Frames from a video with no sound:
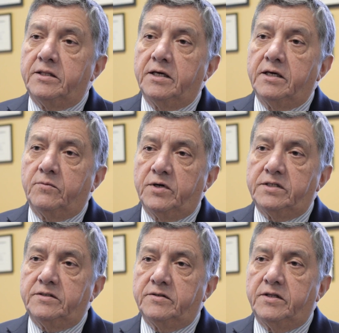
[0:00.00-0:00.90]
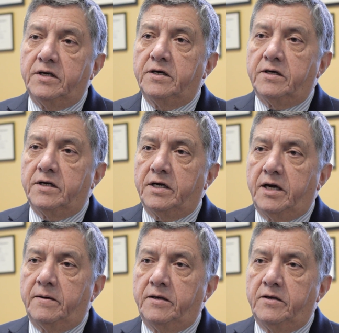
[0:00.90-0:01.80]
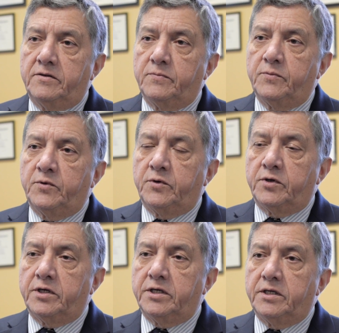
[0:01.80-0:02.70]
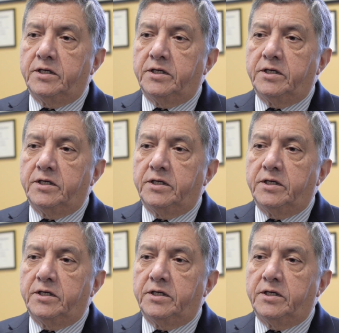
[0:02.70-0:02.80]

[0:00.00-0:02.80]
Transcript: the question there is more